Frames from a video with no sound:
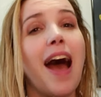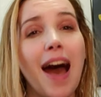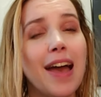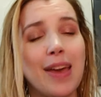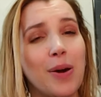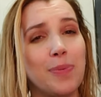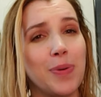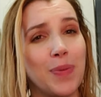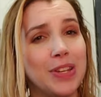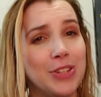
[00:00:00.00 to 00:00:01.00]
I hope
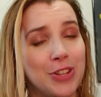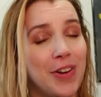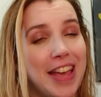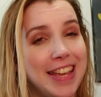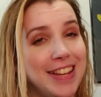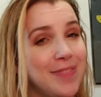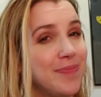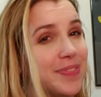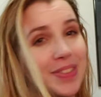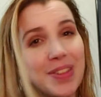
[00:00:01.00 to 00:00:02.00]
you've enjoyed,
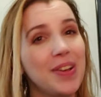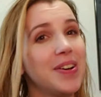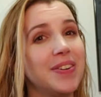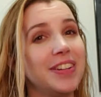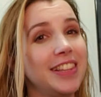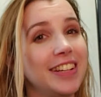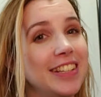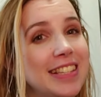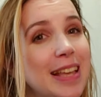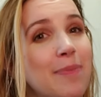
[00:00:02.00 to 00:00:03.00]
or
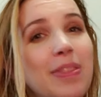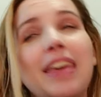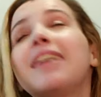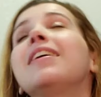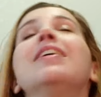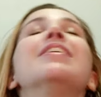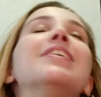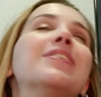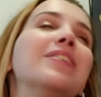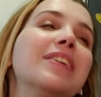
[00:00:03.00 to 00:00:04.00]
learned something,
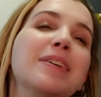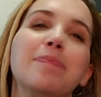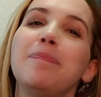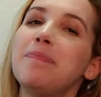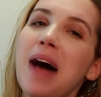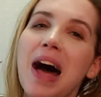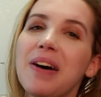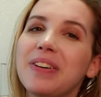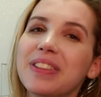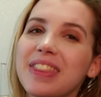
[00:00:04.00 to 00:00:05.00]
or
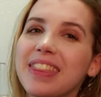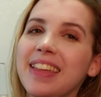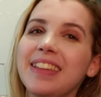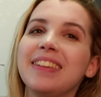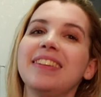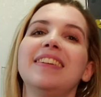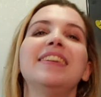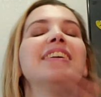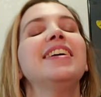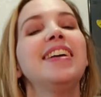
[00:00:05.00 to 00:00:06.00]
both.
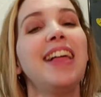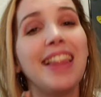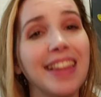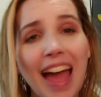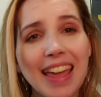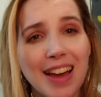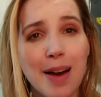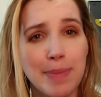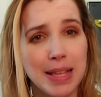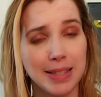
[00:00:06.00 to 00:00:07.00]
Like,
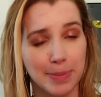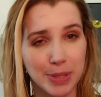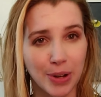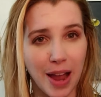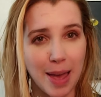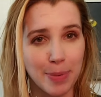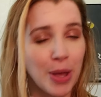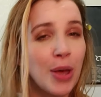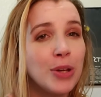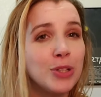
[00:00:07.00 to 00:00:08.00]
comment, subscribe,
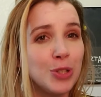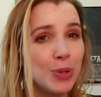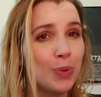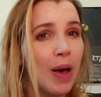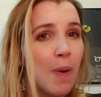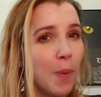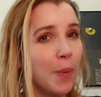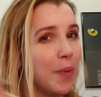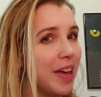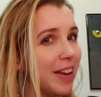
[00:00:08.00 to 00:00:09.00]
do
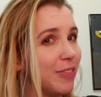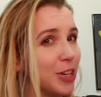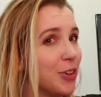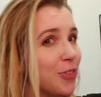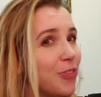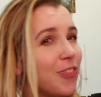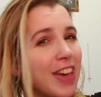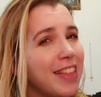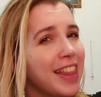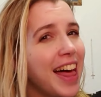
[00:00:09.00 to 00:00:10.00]
whatever you
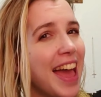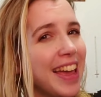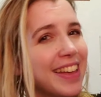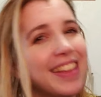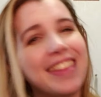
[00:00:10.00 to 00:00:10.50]
feel like.